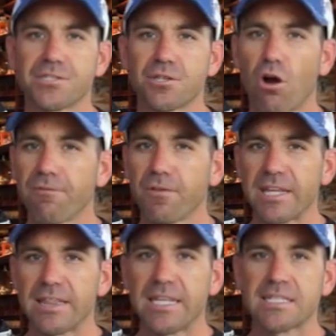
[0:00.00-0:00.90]
So hopefully
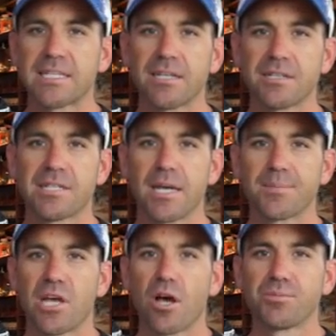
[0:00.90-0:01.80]
these
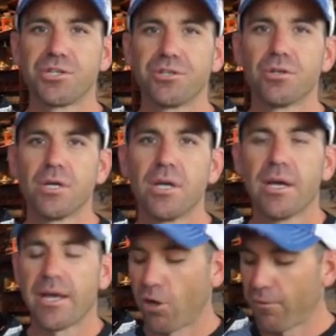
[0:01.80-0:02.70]
tips helped you,
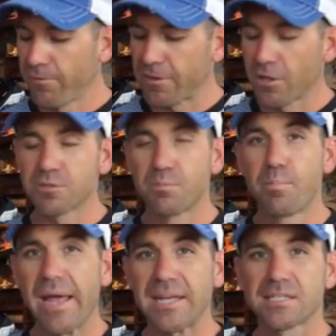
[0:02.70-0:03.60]
and hopefully those
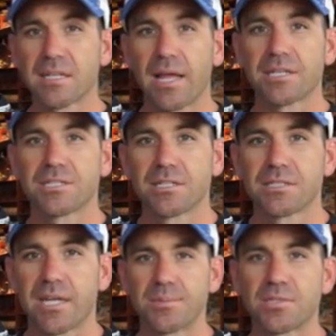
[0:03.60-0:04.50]
bait selection
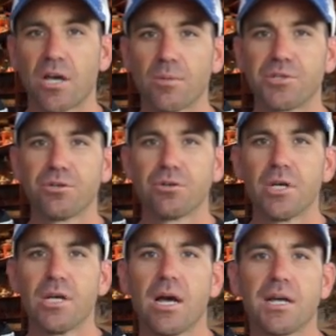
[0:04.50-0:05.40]
tips helped you
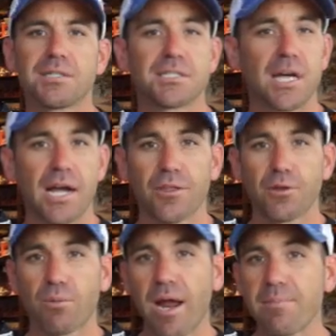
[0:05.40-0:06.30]
to tie on
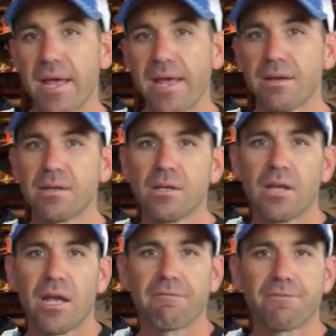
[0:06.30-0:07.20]
the right bait
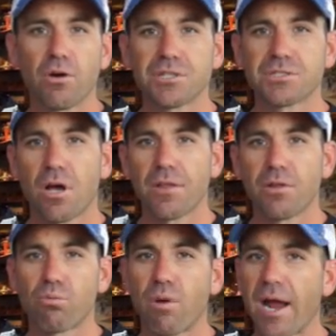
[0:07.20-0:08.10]
and focus on
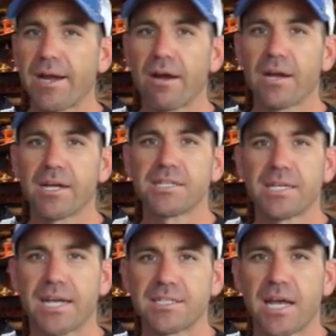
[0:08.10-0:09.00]
the right area to
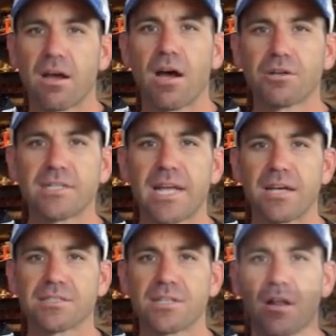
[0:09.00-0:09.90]
catch that
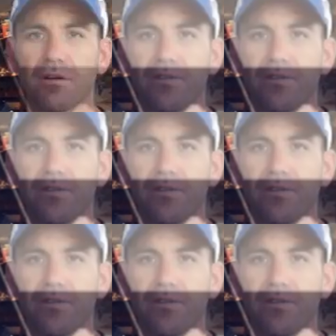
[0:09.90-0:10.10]
$100,000